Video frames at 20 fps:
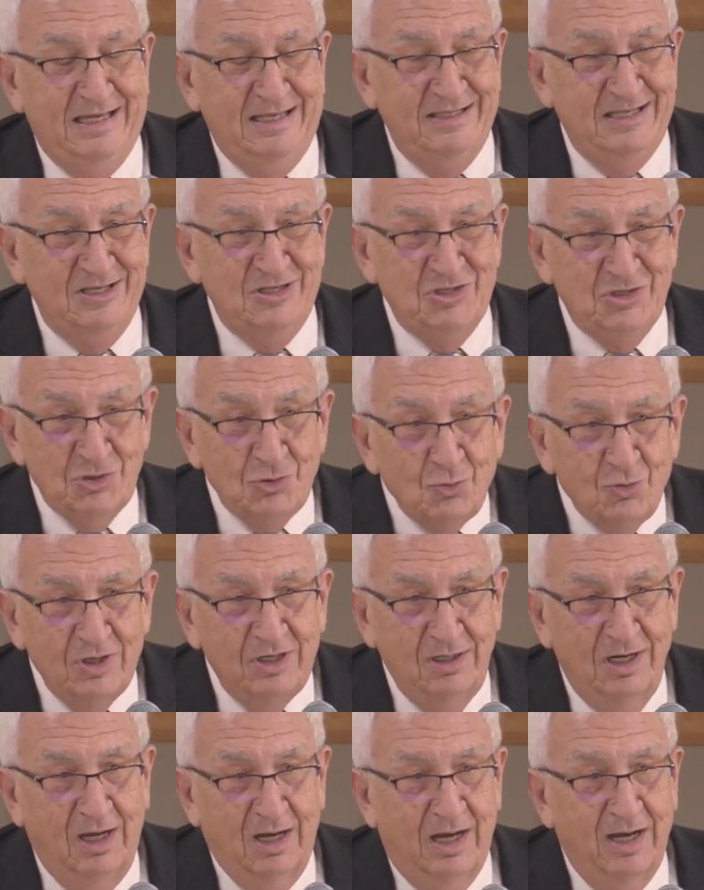So leave
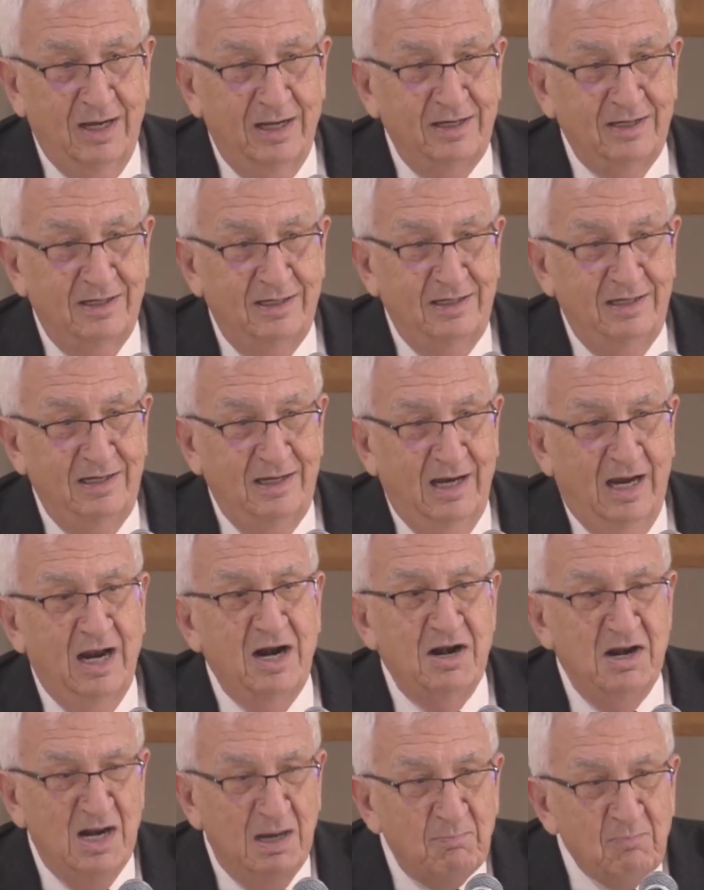today
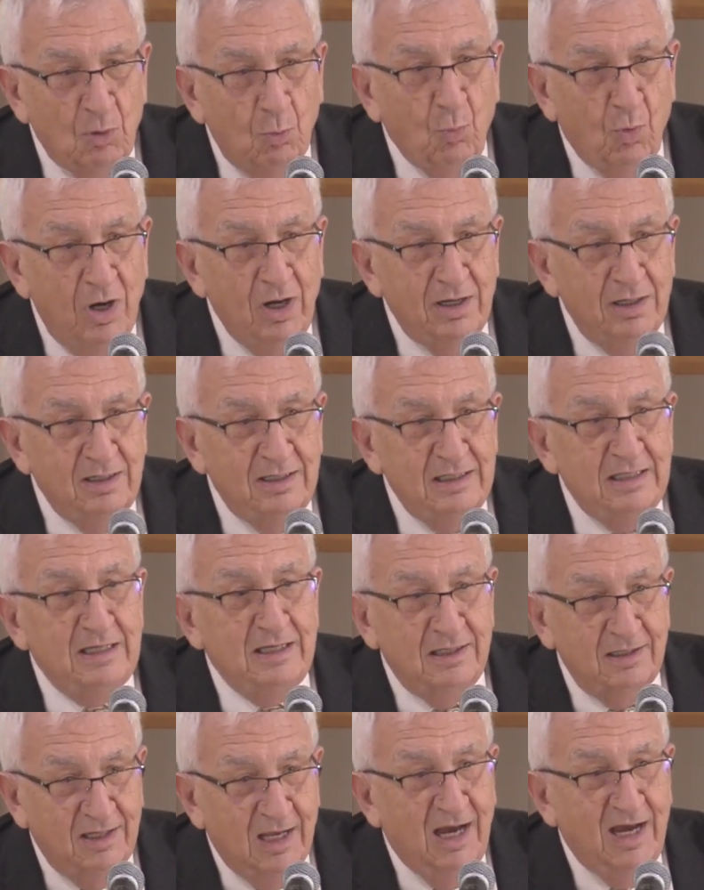this
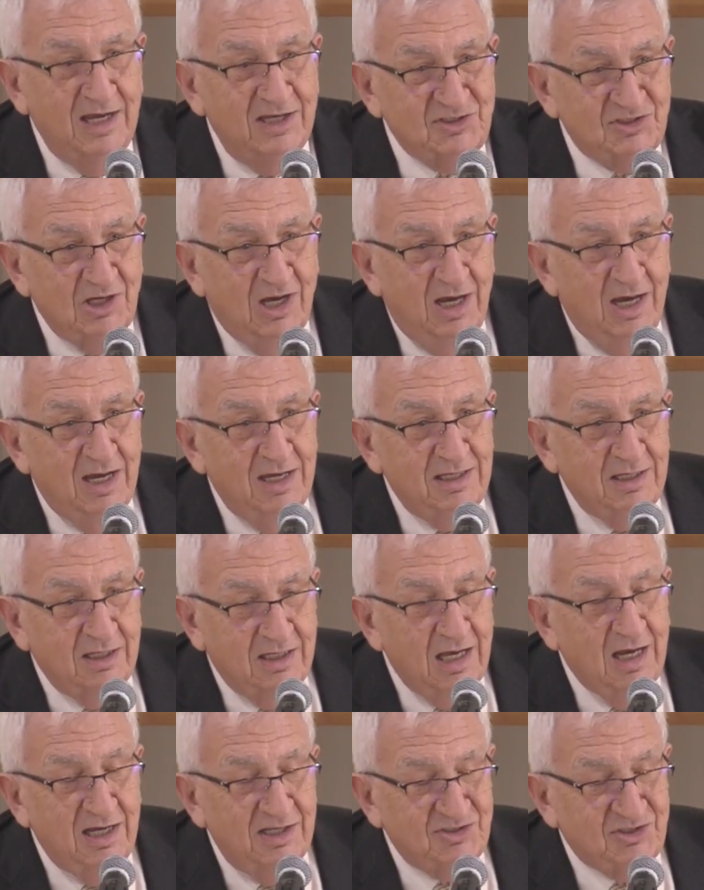place of worship
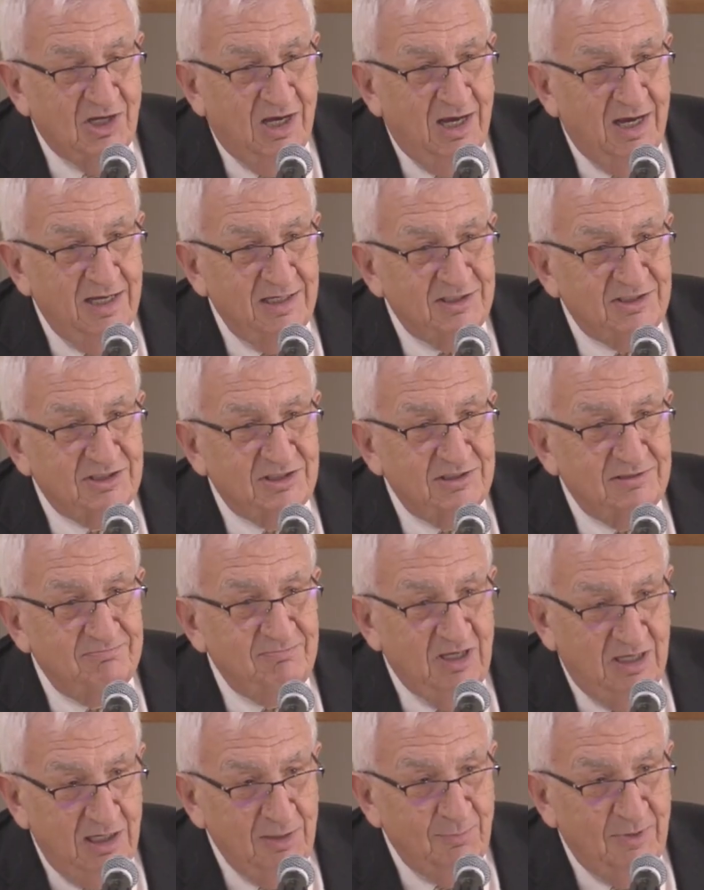
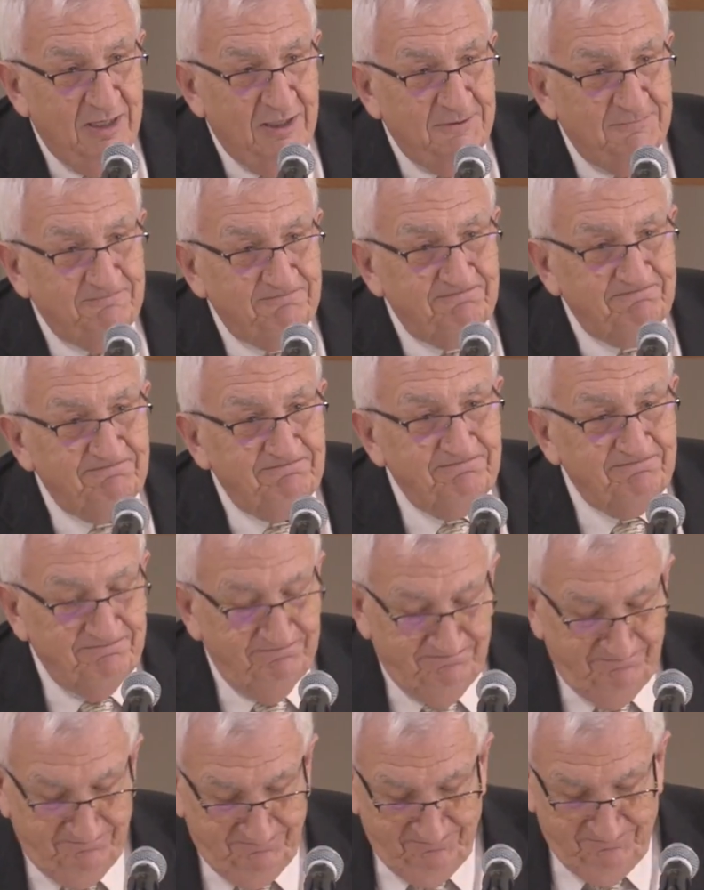knowing that you and
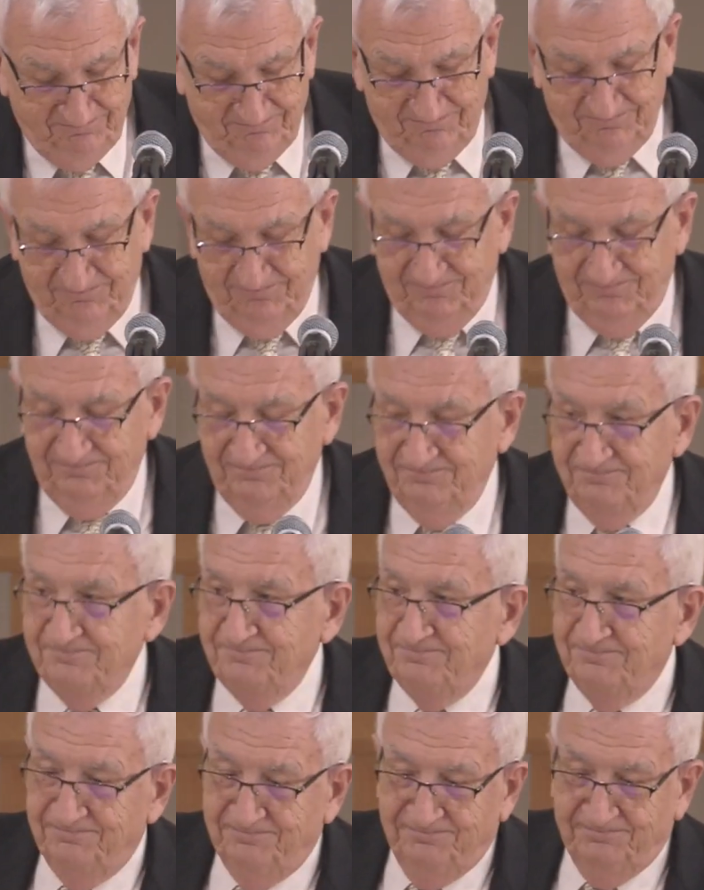I are
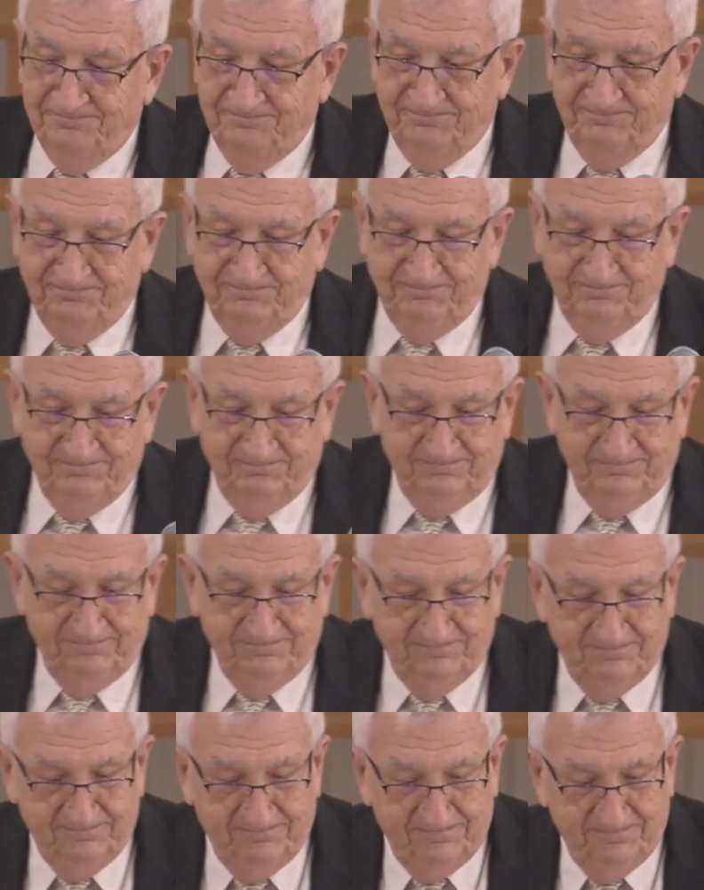number one in
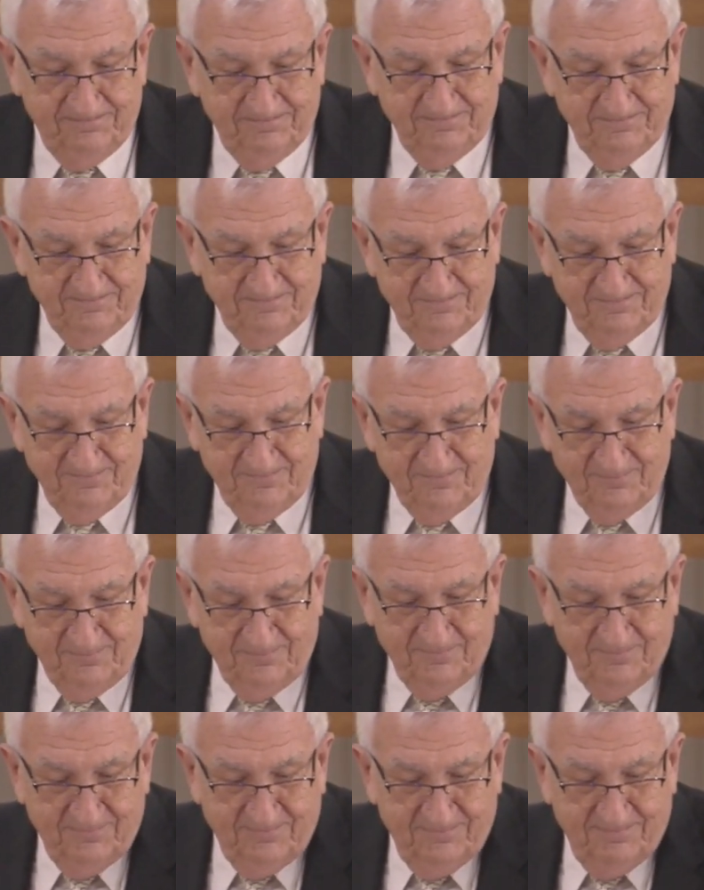God's, eye,
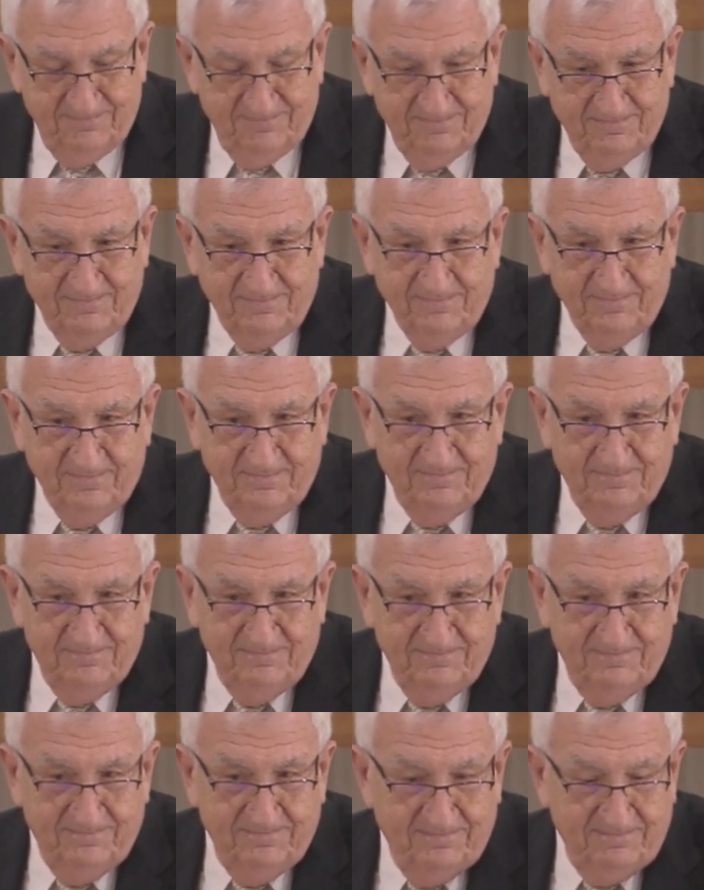God's eyes.
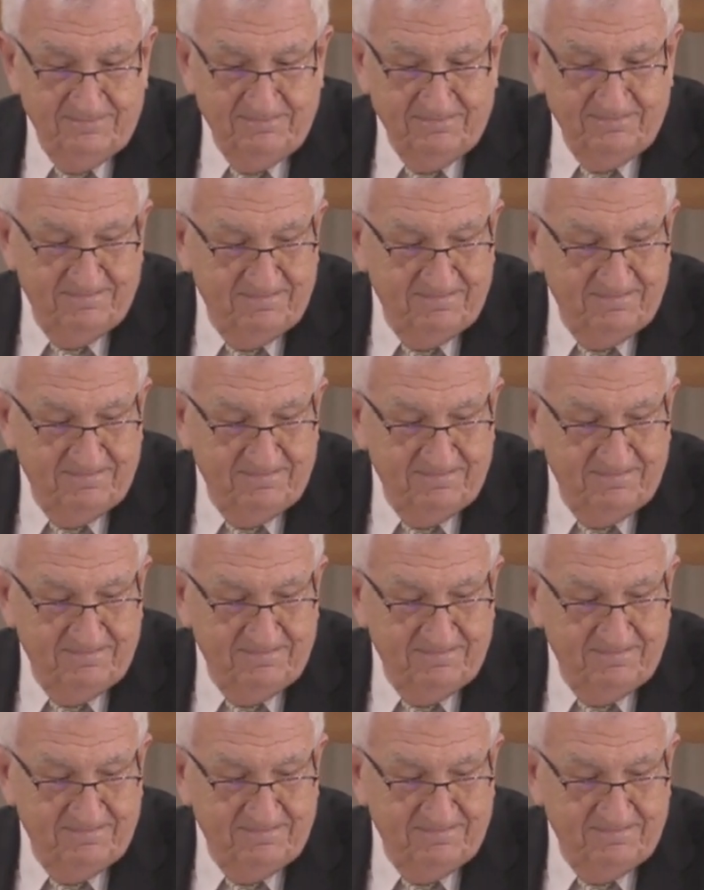Amen.